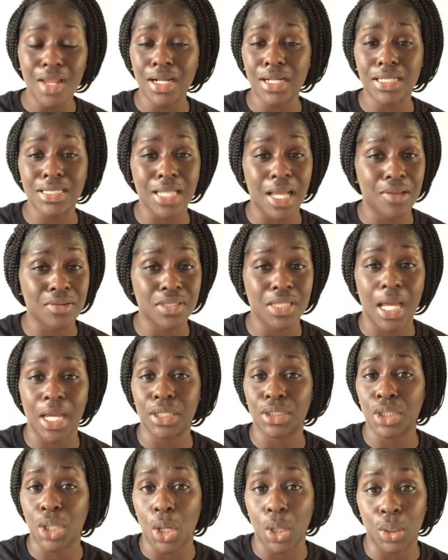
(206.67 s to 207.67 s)
because I was
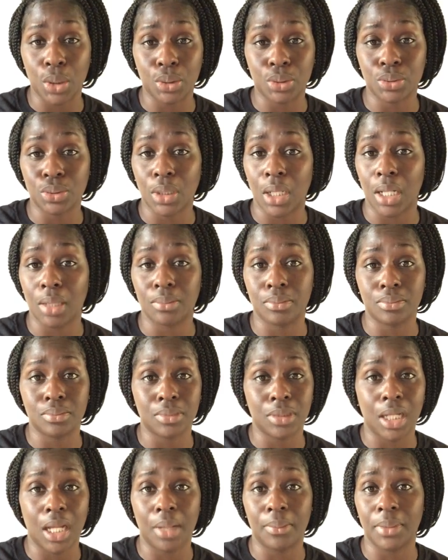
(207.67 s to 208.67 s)
like, no, um,
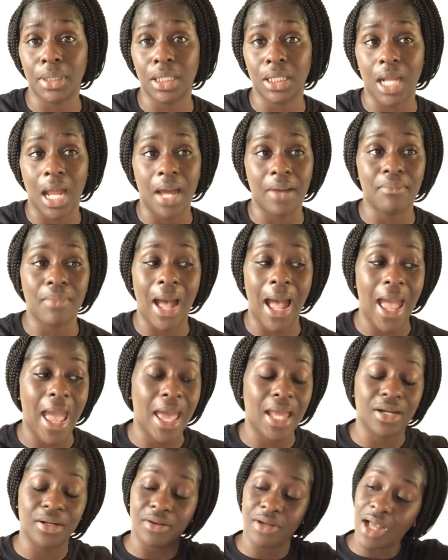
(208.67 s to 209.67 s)
I mean, I, I
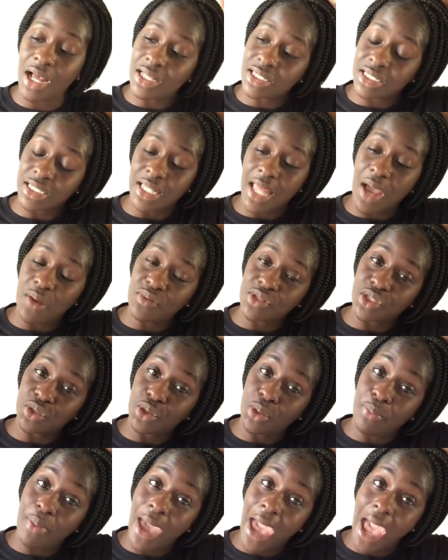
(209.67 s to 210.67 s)
had a cousin that was
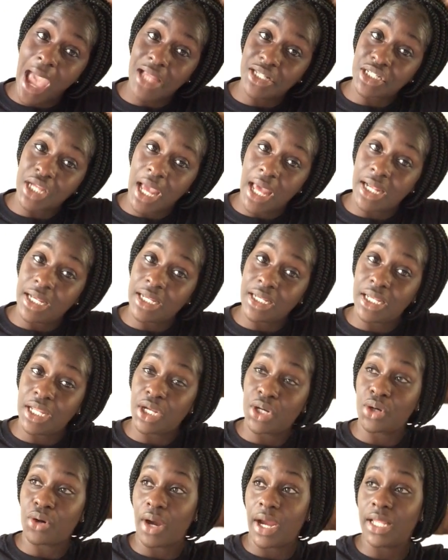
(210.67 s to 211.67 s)
on the patch, I didn't
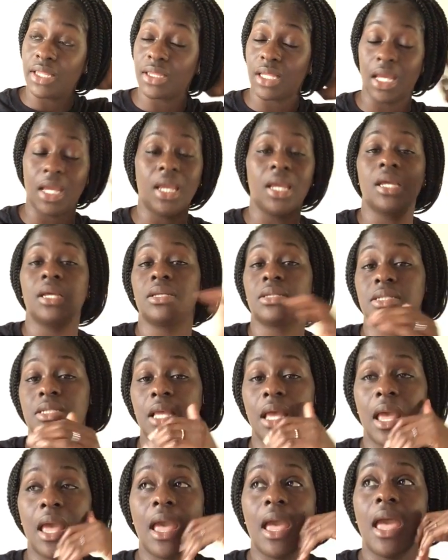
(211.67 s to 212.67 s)
hear great things,